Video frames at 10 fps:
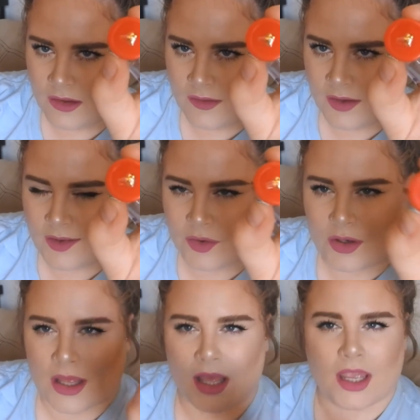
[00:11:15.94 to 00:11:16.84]
6
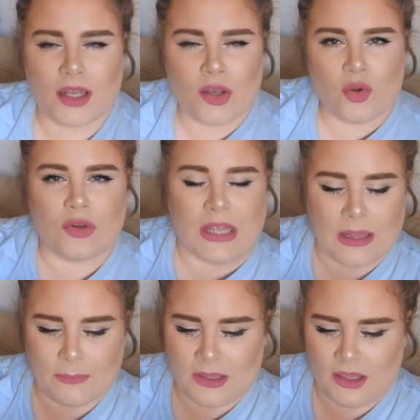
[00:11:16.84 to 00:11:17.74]
or 9, you
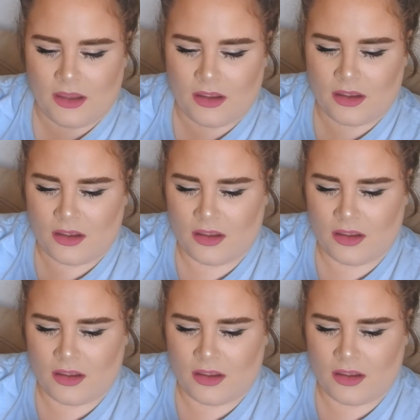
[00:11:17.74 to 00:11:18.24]
tell me.